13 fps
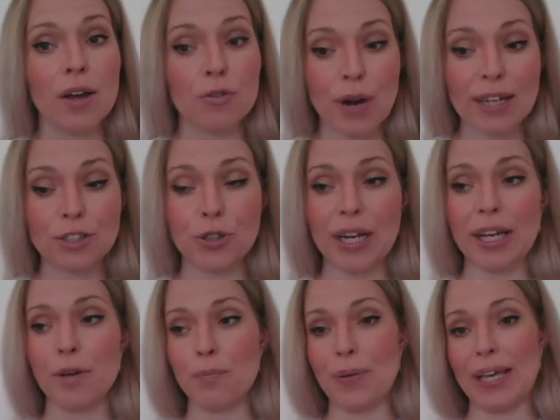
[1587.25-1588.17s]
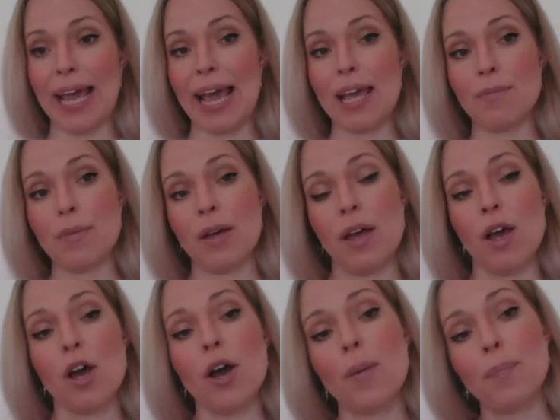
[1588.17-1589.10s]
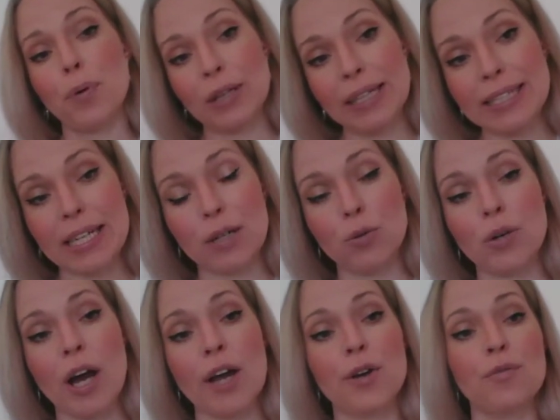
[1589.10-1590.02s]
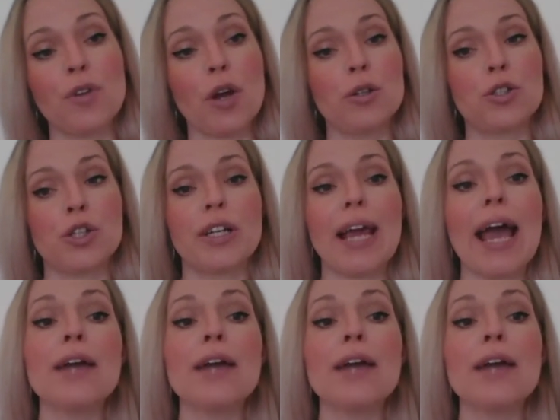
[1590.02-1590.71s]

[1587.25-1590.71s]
rhetoric became a political kind of notion,